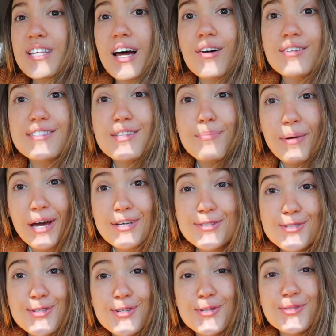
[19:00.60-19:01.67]
sells the
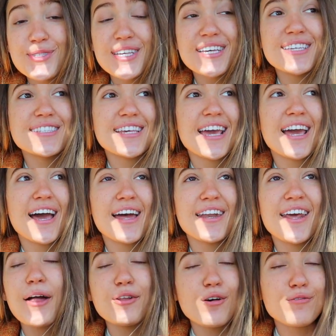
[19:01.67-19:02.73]
best juices,
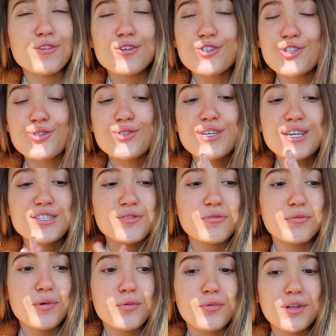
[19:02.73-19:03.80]
and I love their juices, and
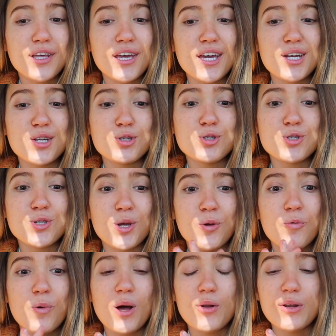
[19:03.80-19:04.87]
we've been really into just like
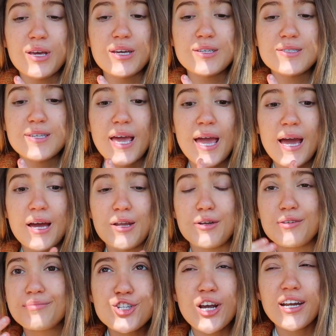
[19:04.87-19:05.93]
wellness
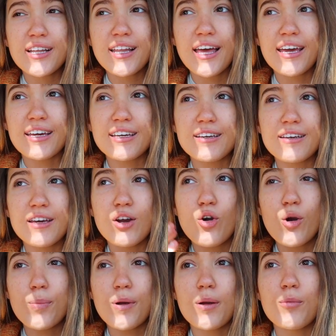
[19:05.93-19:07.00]
and trying to like
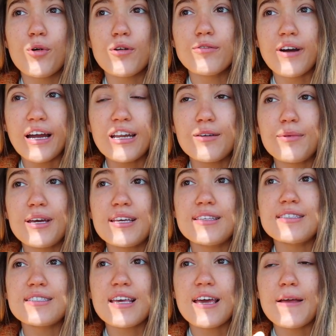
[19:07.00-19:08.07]
incorporate more
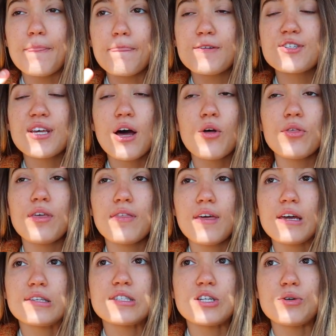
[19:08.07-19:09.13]
vitamins and just healthy
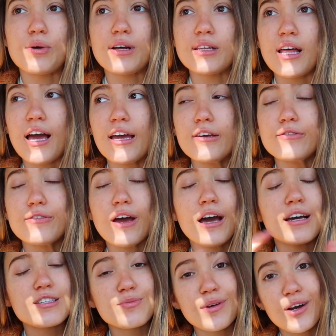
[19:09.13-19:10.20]
things into our life,
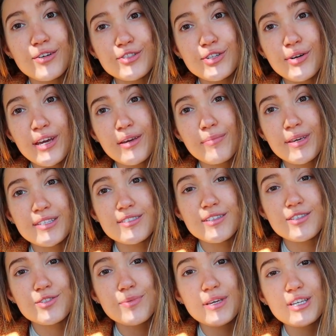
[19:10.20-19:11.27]
as we also ate
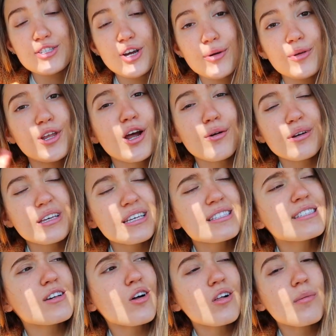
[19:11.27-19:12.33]
pizza this week. So, you know,
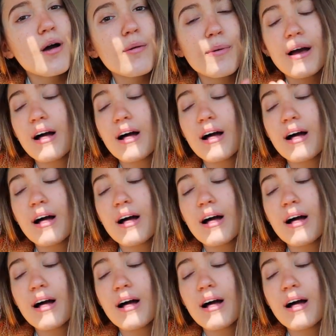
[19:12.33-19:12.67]
it's all about